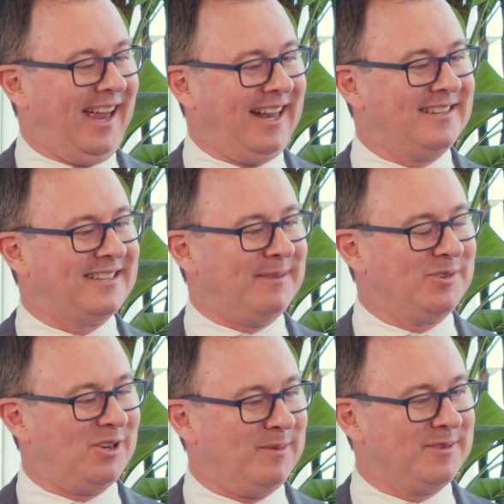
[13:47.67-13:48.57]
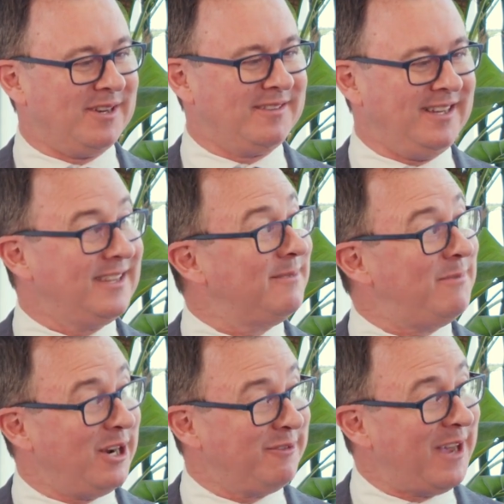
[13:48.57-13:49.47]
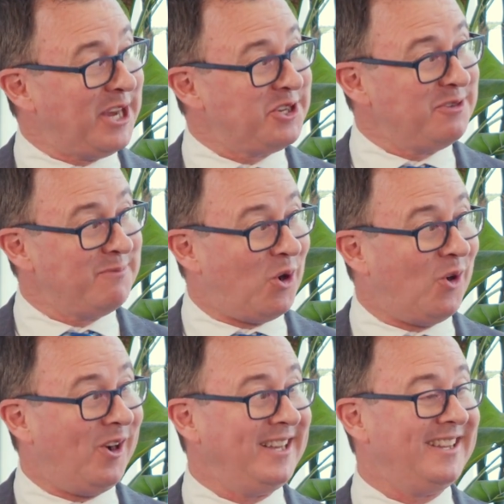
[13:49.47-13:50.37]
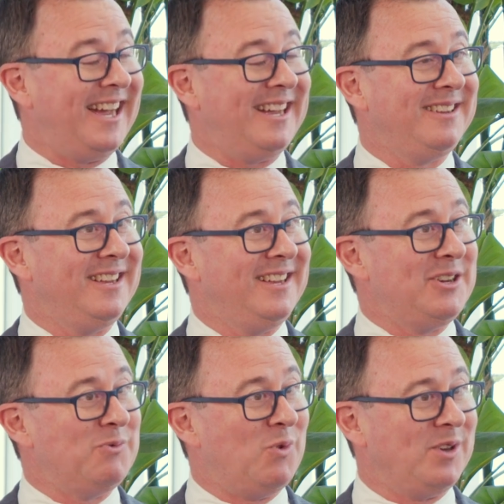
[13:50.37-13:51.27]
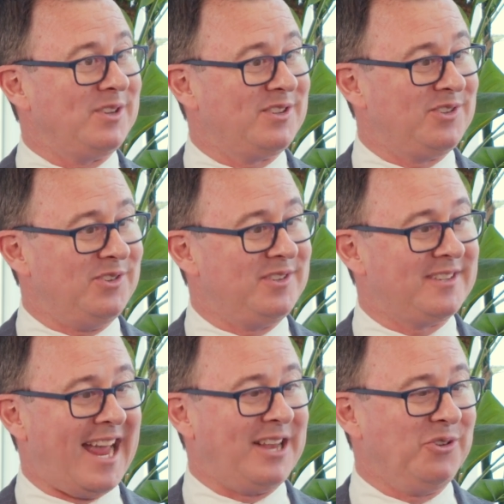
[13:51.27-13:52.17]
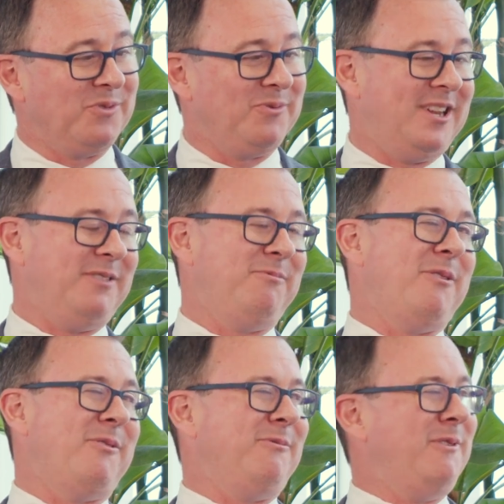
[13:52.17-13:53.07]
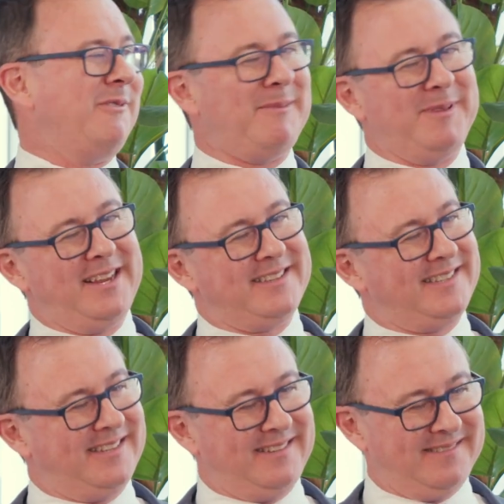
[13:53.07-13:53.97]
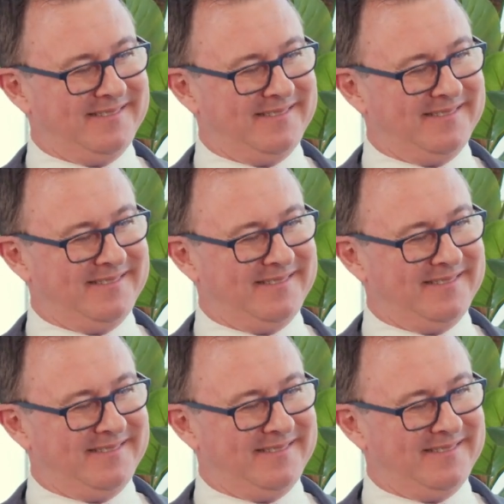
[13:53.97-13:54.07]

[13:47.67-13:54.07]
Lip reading: And sometimes I think the motivation behind that was to say, look, we were up against someone